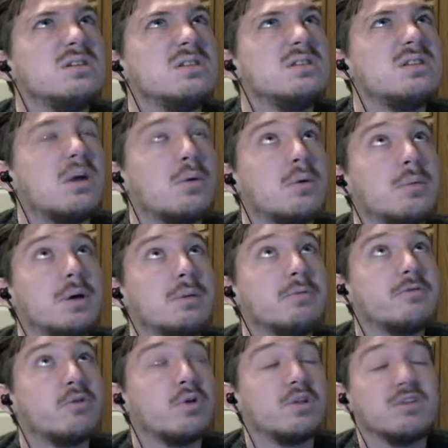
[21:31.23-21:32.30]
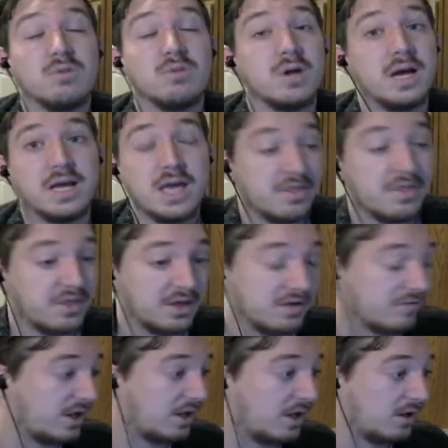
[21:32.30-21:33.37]
That were made before this one. I can't think of
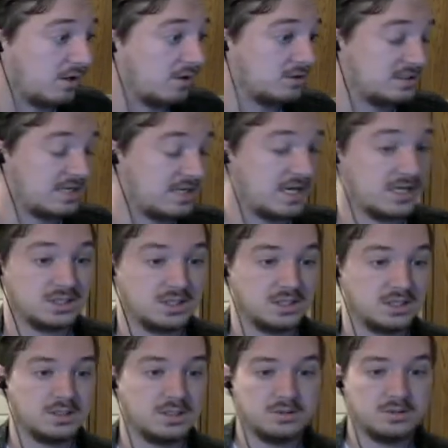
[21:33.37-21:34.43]
any others, actually.